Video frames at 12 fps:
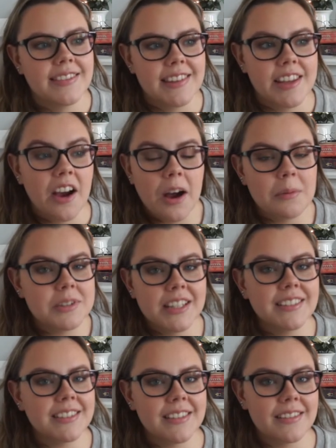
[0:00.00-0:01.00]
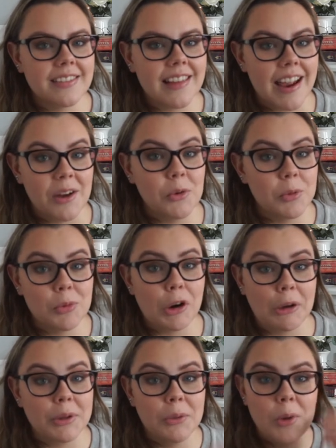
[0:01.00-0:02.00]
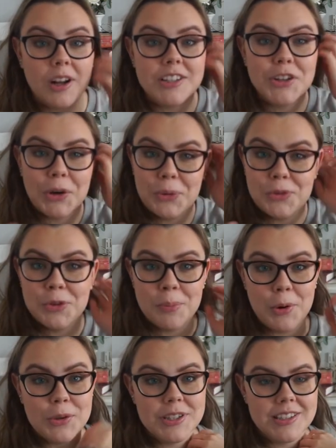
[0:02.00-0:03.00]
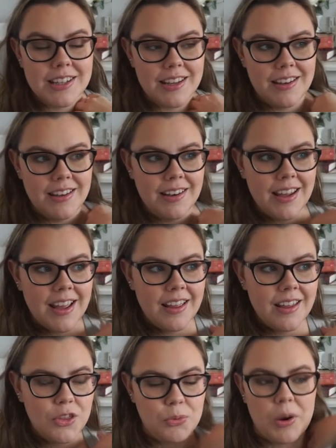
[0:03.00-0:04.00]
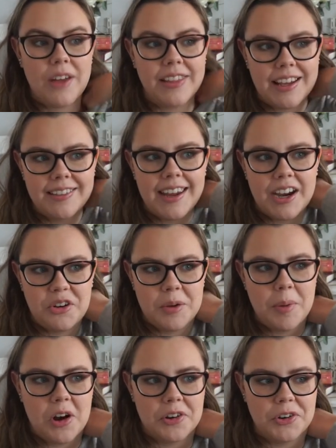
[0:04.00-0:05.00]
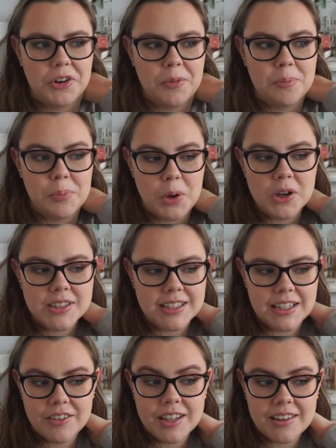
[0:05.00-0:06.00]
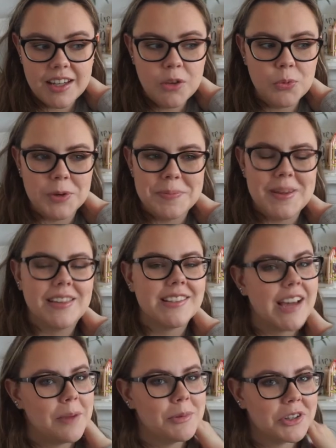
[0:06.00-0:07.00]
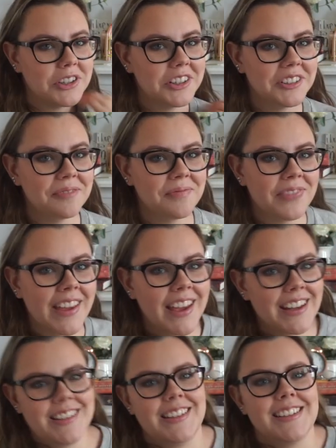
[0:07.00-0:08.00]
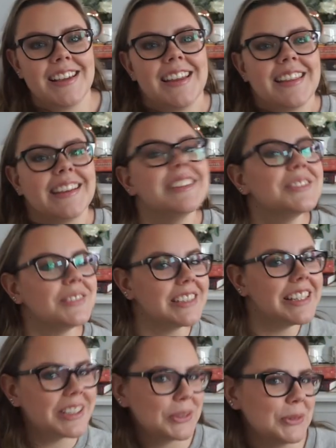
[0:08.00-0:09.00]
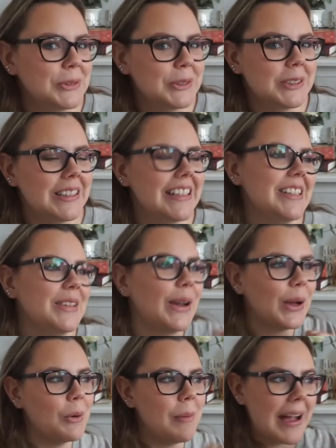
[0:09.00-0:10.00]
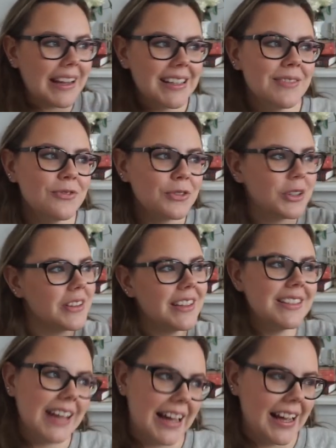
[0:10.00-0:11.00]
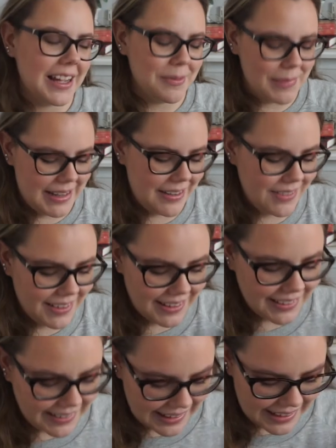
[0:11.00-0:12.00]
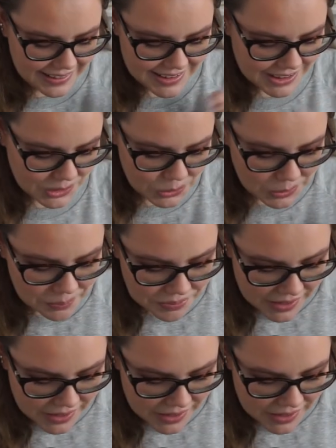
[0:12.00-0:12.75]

the object I would probably want to own the most in throughout like the Harry Potter books and everything would be the time turner, just because I think it's really cool and you can go back and forth in time and everything like that. It's cool.